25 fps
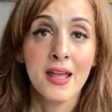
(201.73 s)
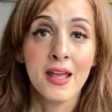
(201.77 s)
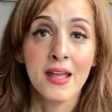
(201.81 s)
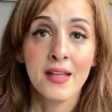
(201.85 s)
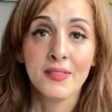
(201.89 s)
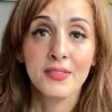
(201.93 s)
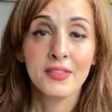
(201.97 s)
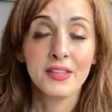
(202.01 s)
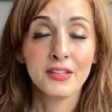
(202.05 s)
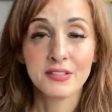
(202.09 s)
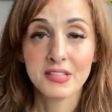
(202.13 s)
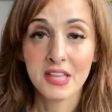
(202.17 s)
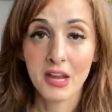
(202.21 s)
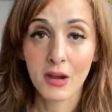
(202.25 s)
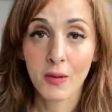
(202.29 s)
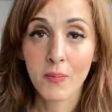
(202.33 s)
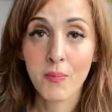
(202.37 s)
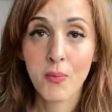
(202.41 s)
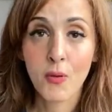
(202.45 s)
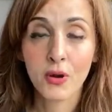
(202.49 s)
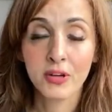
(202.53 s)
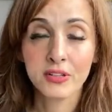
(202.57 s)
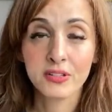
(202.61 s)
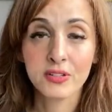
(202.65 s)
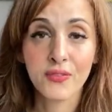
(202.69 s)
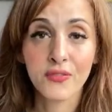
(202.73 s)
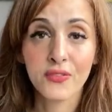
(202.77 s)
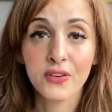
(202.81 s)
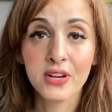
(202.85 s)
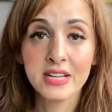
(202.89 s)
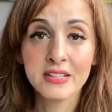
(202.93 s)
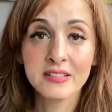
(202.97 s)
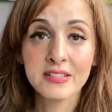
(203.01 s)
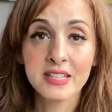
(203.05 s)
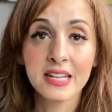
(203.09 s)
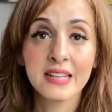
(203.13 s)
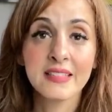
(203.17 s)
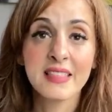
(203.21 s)
This airport's
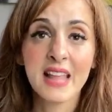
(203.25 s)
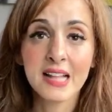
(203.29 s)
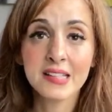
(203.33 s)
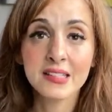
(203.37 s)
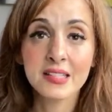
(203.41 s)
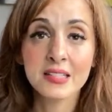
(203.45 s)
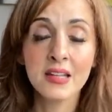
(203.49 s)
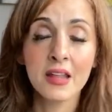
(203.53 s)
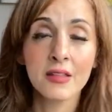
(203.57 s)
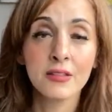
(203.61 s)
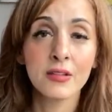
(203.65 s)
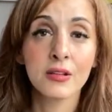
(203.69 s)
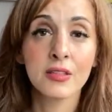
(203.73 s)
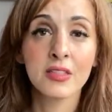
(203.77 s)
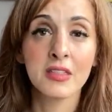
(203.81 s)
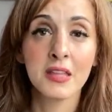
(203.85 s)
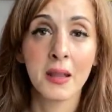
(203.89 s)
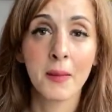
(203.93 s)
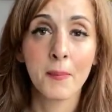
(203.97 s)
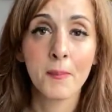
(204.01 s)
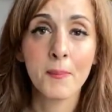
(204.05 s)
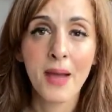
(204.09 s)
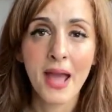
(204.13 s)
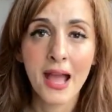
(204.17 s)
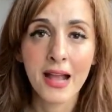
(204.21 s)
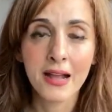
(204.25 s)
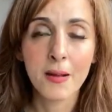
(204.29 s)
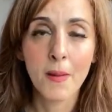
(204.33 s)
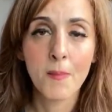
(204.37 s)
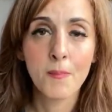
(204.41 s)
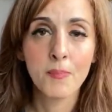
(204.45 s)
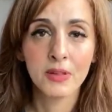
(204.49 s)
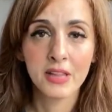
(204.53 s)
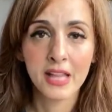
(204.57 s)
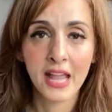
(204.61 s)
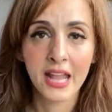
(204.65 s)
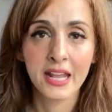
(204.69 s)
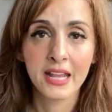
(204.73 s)
freezing. That's another thing. Pack a
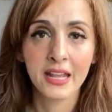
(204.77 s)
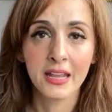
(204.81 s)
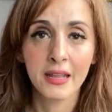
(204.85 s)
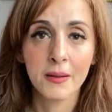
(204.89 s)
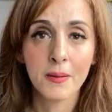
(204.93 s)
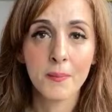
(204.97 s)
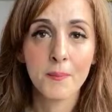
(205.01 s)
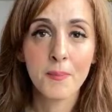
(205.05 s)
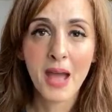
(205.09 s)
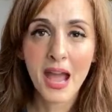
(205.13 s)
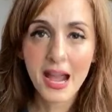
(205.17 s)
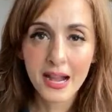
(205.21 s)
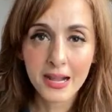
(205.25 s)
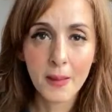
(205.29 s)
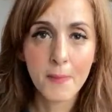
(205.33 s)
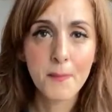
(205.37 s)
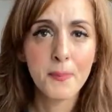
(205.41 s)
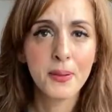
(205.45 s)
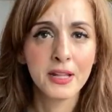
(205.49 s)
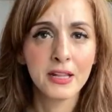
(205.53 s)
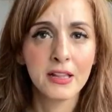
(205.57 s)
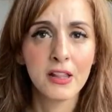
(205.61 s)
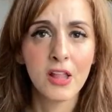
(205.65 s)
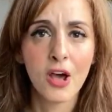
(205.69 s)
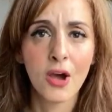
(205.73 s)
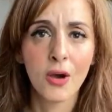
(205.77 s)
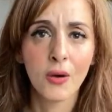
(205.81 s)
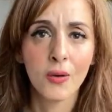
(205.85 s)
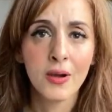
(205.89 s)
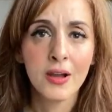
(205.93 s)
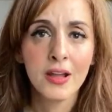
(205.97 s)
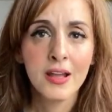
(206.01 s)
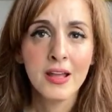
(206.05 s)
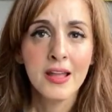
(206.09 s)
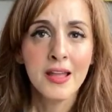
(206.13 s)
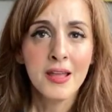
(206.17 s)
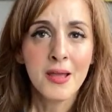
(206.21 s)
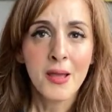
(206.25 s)
blanket, pack a pillow,
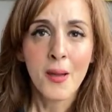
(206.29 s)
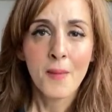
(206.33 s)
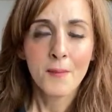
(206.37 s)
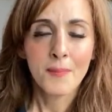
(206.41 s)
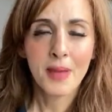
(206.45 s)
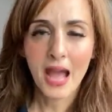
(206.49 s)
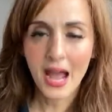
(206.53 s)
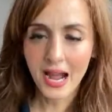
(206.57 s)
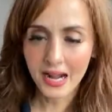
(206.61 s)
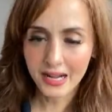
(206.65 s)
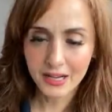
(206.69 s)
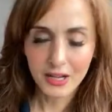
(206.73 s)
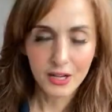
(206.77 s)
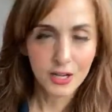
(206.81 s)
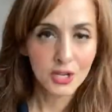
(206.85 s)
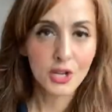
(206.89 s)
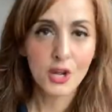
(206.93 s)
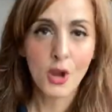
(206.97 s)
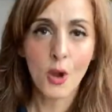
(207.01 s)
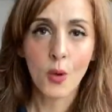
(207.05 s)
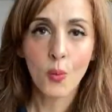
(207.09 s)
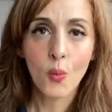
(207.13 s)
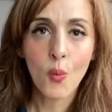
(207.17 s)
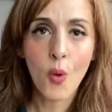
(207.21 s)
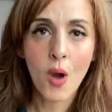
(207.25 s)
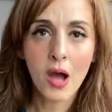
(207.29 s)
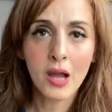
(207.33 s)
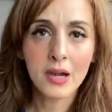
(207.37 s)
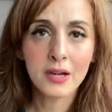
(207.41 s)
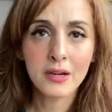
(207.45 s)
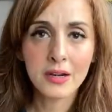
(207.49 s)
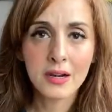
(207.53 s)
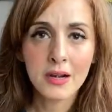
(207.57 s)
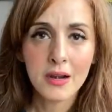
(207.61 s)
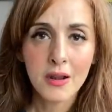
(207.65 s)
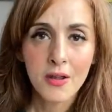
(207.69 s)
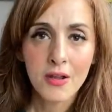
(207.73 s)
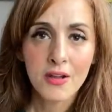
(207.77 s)
pack,
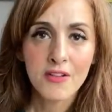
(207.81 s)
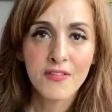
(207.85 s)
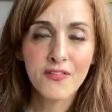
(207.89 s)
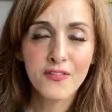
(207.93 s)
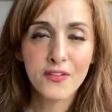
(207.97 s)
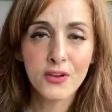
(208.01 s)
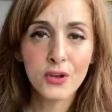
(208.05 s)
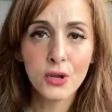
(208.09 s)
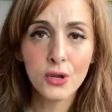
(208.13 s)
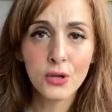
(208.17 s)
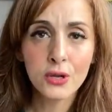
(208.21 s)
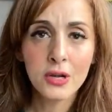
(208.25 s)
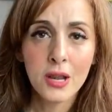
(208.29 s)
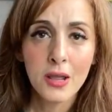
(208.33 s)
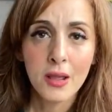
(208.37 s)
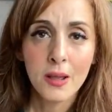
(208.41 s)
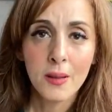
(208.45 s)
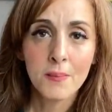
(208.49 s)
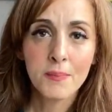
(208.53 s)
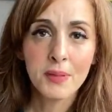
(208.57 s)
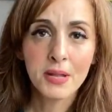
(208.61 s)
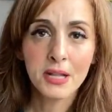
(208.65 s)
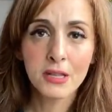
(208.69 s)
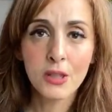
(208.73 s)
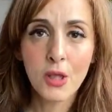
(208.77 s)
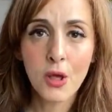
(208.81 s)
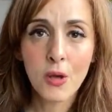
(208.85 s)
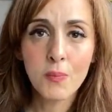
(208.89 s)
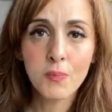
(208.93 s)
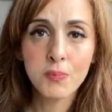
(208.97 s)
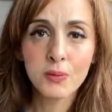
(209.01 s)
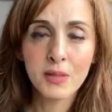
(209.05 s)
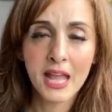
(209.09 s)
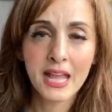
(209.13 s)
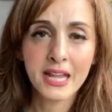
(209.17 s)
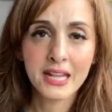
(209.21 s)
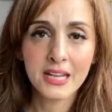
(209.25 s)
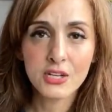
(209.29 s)
water, food, pillow,
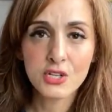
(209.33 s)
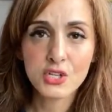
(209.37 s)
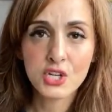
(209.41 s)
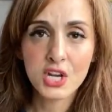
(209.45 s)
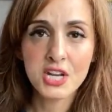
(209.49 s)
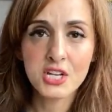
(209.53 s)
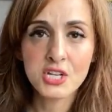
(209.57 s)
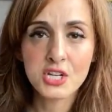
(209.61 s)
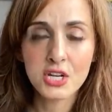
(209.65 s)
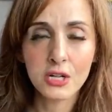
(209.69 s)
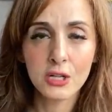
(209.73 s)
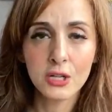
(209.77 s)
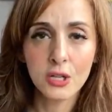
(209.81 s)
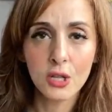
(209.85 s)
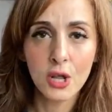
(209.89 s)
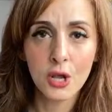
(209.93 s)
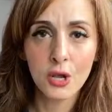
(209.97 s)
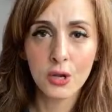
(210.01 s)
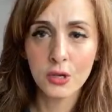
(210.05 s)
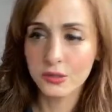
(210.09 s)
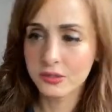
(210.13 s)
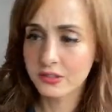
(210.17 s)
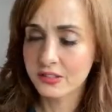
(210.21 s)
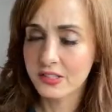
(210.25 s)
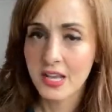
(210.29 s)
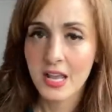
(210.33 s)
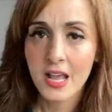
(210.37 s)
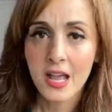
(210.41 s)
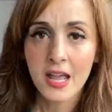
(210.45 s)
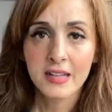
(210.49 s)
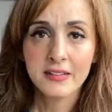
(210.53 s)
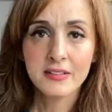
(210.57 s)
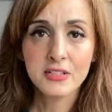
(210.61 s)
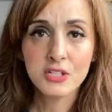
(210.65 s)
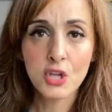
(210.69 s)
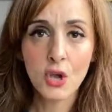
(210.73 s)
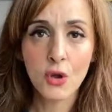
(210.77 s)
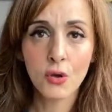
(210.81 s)
blanket, change of clothes,
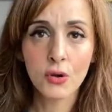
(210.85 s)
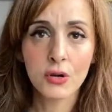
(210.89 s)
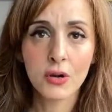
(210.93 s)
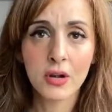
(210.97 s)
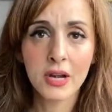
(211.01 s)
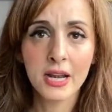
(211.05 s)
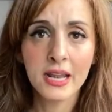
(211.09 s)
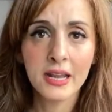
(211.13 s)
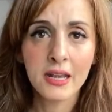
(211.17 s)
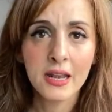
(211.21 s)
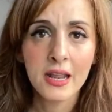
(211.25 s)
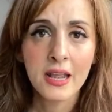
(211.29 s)
deodorant,